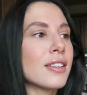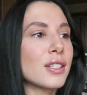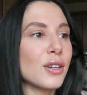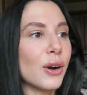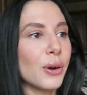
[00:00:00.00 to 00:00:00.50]

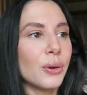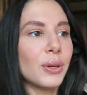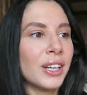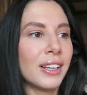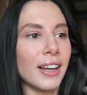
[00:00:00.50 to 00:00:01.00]

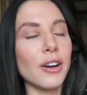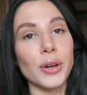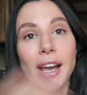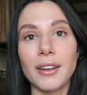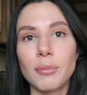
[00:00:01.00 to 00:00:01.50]
So,
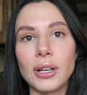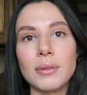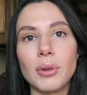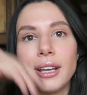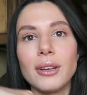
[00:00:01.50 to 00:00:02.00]
oh yeah, I'm Plug
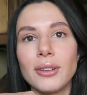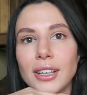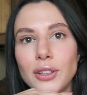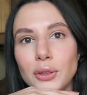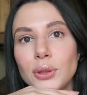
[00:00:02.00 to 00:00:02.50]
and Play,
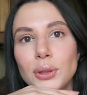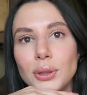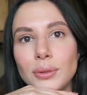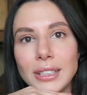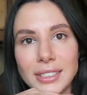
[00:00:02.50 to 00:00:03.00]
like
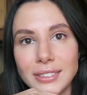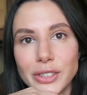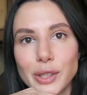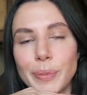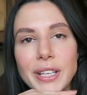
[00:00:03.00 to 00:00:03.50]
Google
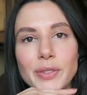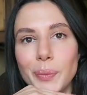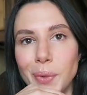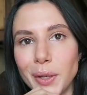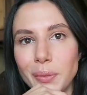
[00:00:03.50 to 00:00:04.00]
rented space
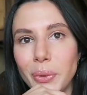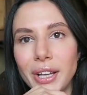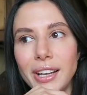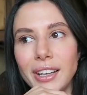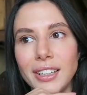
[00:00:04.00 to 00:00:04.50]
from Plug and
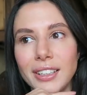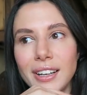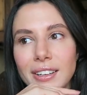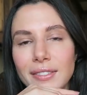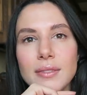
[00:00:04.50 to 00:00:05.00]
Play.
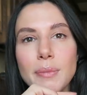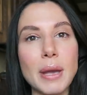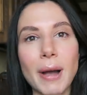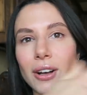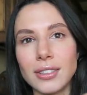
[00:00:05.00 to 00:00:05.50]
Uh,
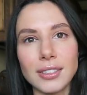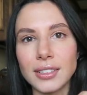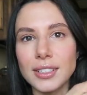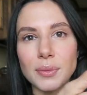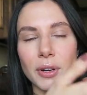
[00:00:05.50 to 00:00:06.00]

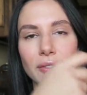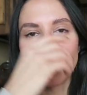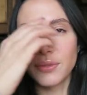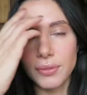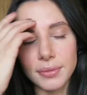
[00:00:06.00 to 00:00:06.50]
PayPal is one of
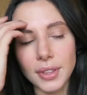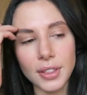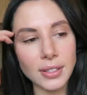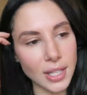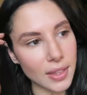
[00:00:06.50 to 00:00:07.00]
the
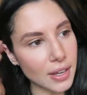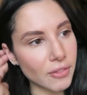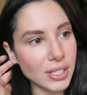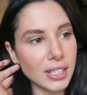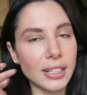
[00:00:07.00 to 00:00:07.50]
things that they
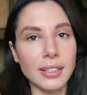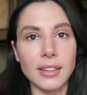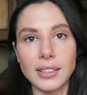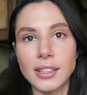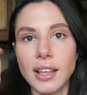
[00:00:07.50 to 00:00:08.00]
invested in,
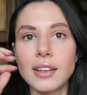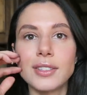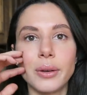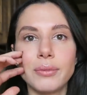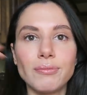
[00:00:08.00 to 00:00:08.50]
things like that.
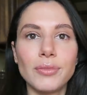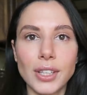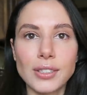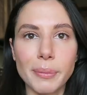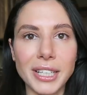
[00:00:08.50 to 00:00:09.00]
So
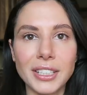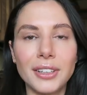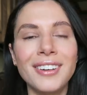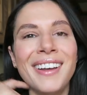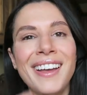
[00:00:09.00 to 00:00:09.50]
that's a big
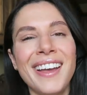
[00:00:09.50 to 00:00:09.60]
deal.